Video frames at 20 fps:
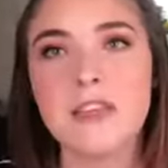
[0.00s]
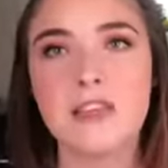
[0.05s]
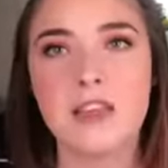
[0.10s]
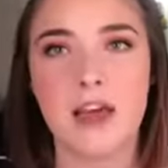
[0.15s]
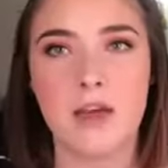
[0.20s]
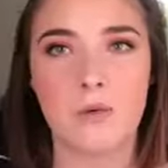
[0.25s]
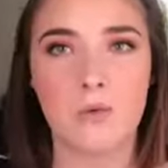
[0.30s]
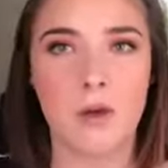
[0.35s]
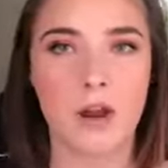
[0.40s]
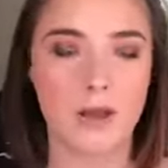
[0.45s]

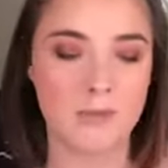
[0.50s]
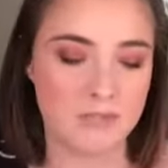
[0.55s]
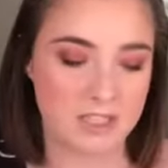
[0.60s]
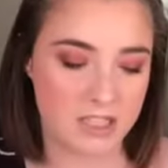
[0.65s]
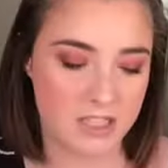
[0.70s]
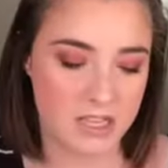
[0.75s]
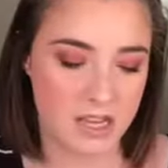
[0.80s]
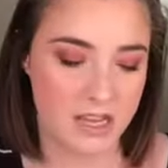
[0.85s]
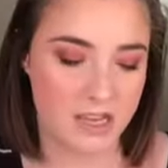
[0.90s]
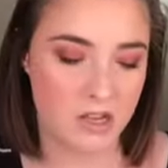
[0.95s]
like when I'm
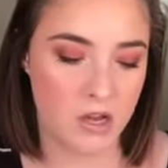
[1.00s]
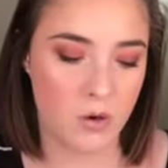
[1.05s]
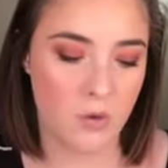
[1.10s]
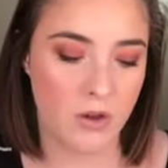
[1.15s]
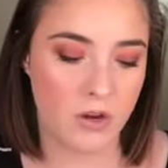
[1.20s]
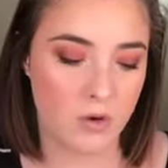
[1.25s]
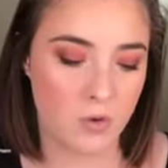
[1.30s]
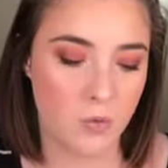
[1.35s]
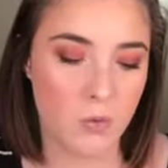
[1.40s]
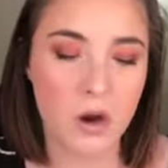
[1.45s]
just like
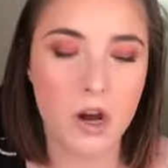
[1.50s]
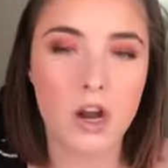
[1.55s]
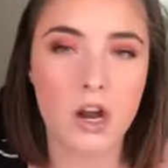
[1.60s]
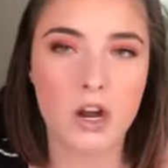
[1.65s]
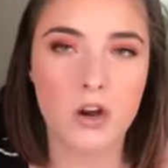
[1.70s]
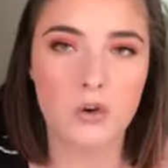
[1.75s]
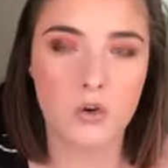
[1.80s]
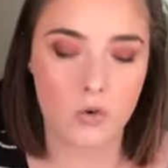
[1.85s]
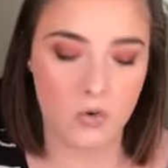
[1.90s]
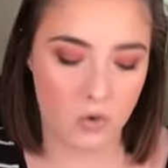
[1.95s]
going to
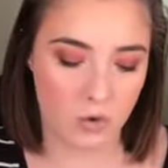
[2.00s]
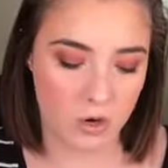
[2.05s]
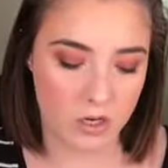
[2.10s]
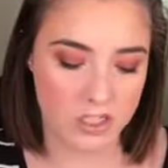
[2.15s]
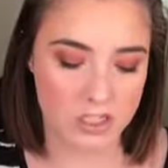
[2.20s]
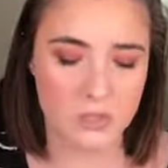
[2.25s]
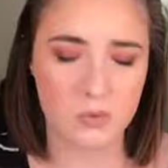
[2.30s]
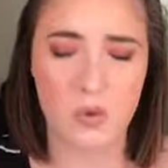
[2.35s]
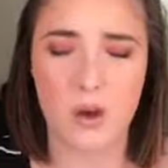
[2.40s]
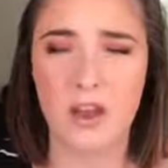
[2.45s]
work or
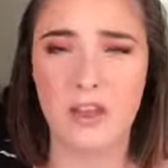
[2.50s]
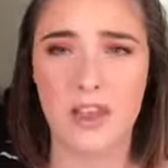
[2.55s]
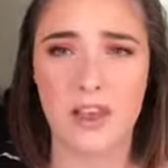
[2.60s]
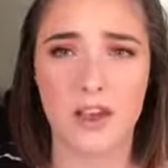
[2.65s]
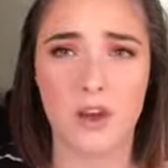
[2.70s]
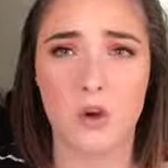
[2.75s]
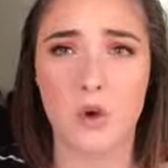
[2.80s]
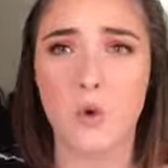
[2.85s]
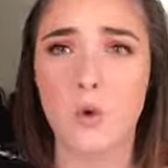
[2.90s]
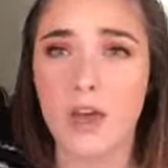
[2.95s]
just want like
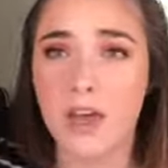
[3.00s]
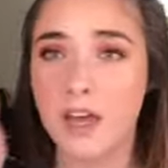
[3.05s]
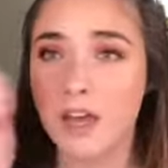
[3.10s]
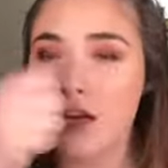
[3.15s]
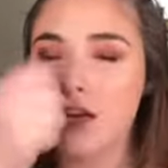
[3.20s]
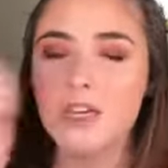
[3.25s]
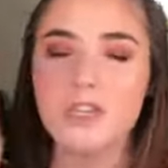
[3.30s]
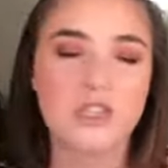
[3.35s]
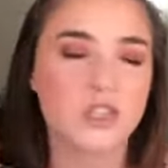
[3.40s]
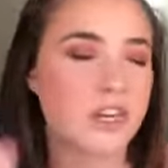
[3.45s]
a quick
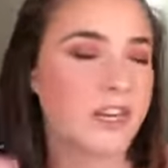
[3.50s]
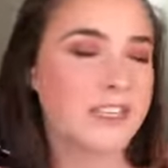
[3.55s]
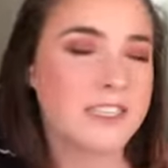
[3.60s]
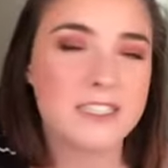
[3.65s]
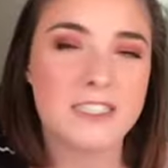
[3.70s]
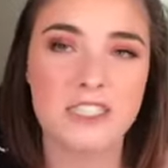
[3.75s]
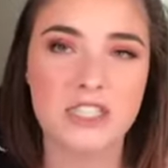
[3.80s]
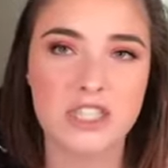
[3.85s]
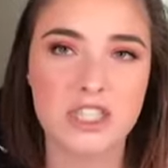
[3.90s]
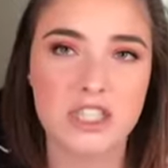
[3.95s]

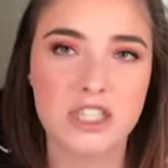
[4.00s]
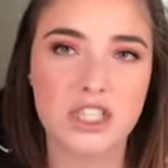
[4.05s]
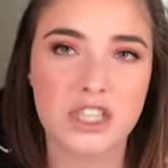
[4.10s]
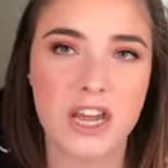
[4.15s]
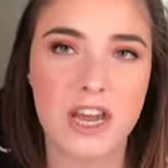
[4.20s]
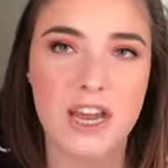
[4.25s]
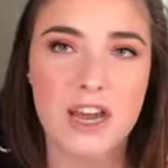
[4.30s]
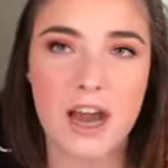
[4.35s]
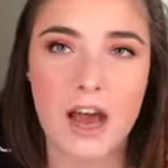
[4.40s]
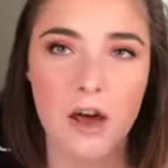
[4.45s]
transition
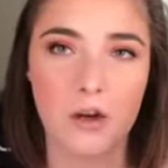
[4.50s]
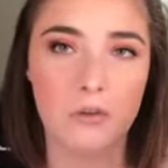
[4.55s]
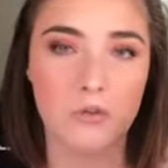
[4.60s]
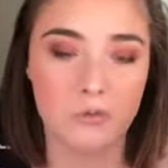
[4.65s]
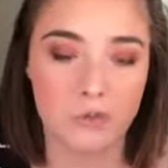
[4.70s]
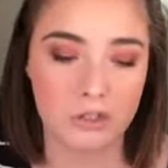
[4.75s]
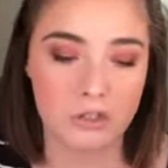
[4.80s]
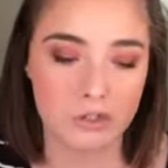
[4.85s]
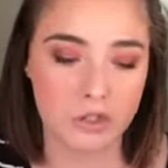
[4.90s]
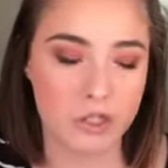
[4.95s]
shade. I'll
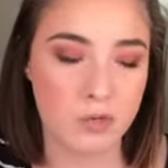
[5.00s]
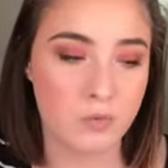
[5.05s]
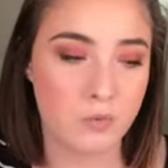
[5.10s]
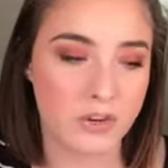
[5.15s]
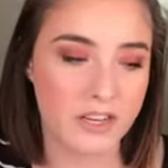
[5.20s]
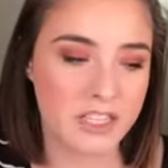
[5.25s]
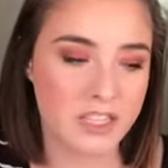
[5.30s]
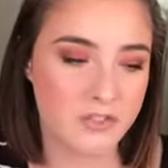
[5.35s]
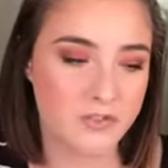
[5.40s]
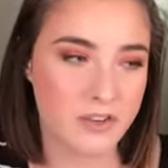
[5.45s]
usually
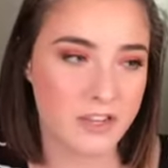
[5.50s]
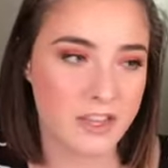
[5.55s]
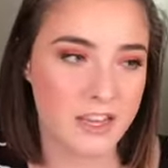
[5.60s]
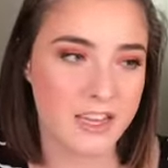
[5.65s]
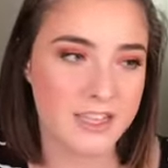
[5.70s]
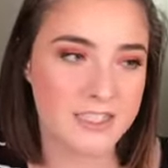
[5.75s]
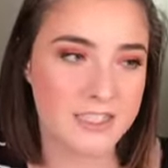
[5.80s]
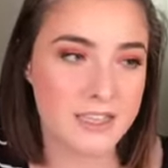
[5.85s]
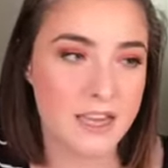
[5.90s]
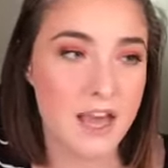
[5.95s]
reach for
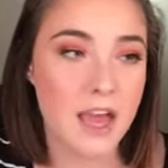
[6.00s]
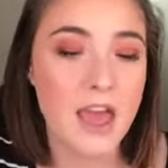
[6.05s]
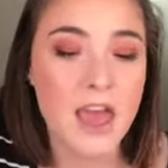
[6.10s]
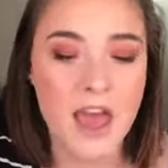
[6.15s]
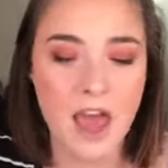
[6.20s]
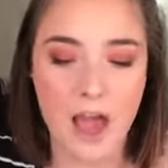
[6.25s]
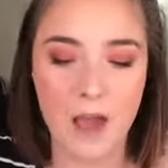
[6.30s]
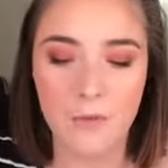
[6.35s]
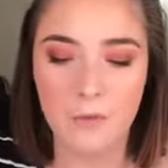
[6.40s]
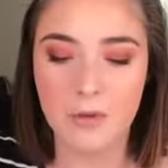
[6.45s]
this.
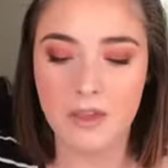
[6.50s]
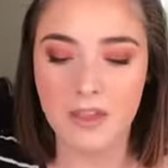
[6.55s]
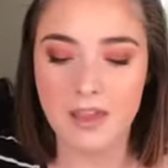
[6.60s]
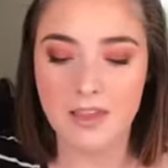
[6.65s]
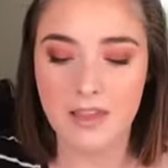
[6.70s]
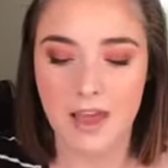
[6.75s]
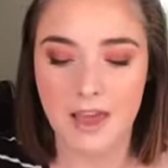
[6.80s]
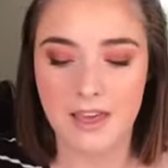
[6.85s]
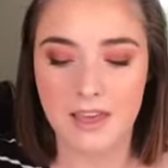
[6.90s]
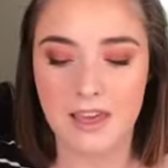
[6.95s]
I really
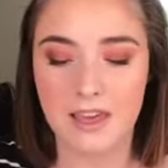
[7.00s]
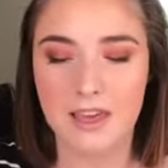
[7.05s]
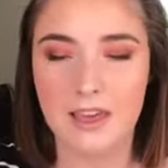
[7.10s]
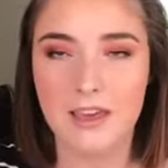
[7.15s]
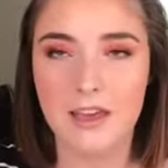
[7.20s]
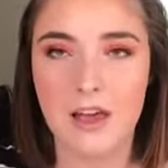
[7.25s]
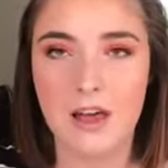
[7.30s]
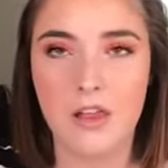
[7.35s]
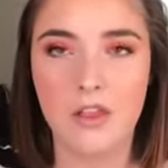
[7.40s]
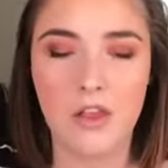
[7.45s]
like
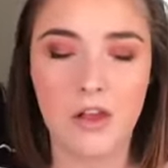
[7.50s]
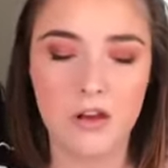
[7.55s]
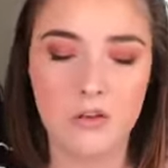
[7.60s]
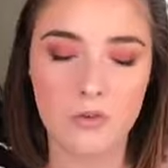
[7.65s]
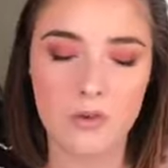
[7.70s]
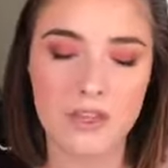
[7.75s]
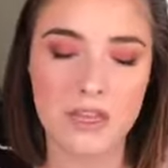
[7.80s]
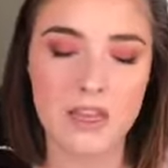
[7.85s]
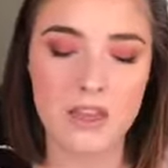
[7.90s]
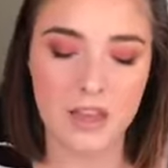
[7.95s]
it along
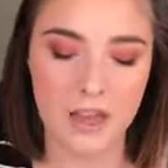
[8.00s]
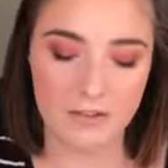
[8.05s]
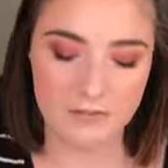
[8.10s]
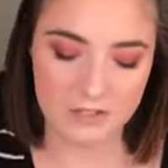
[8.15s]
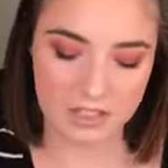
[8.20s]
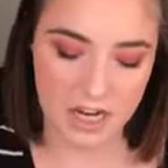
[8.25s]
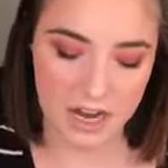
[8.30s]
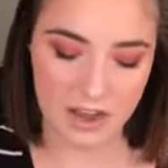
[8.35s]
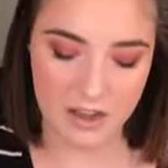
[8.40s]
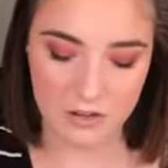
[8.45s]
with the Love
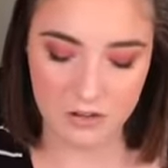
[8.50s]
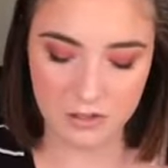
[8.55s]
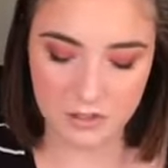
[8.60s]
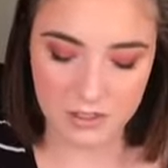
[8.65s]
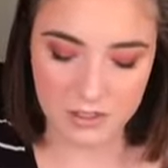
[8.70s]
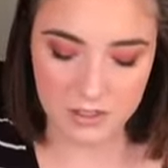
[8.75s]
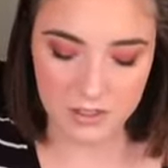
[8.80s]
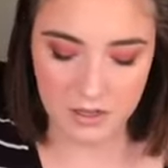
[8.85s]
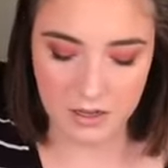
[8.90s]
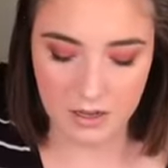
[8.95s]
Child.
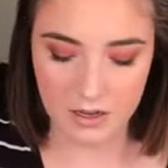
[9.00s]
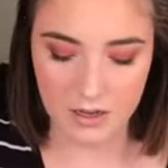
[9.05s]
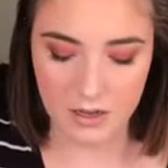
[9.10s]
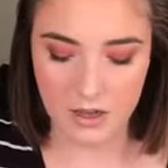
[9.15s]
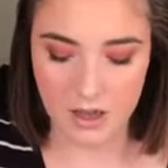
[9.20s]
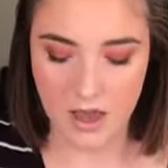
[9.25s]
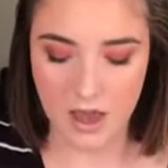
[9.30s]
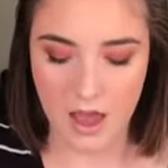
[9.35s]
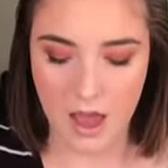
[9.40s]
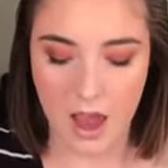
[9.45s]

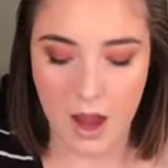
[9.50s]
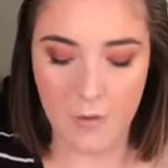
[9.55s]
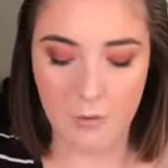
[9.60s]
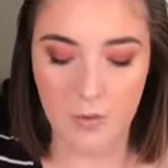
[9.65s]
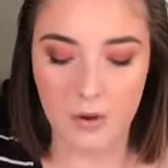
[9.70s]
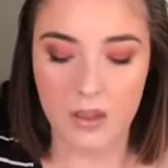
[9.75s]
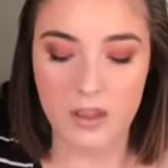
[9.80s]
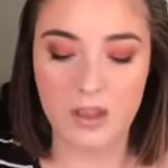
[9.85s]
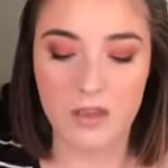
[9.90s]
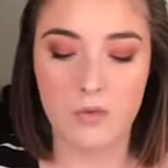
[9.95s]
I
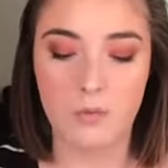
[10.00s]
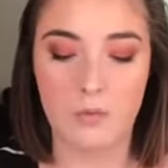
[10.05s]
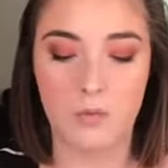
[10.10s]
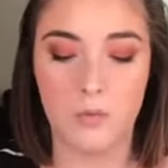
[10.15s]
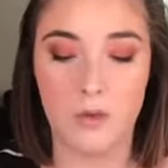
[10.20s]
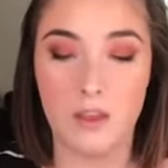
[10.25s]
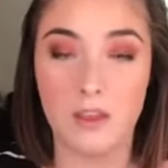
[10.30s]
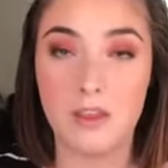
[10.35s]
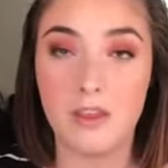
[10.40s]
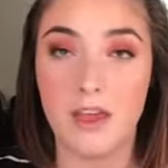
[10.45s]
really
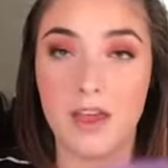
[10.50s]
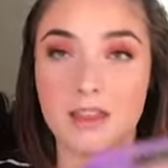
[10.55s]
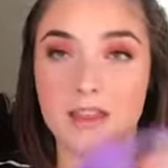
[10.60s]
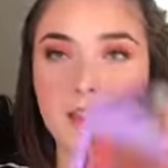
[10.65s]
like